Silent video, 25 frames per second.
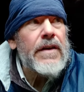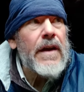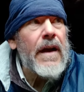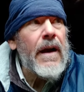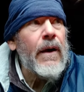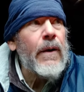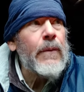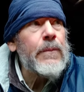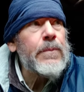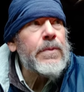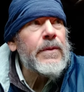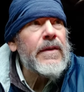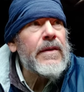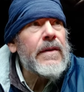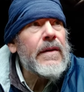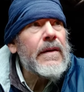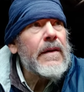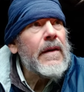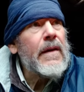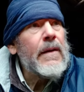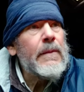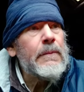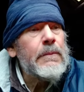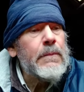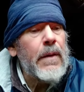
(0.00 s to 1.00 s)
helped,
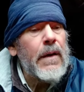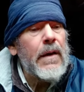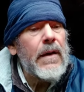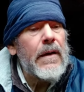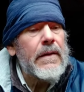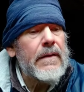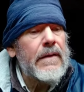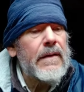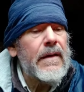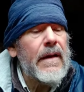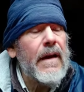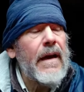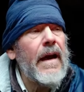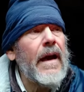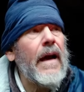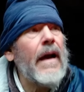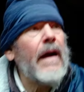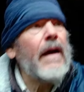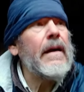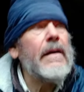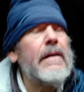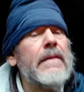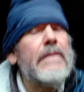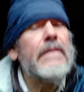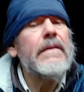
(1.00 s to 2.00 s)
but uh,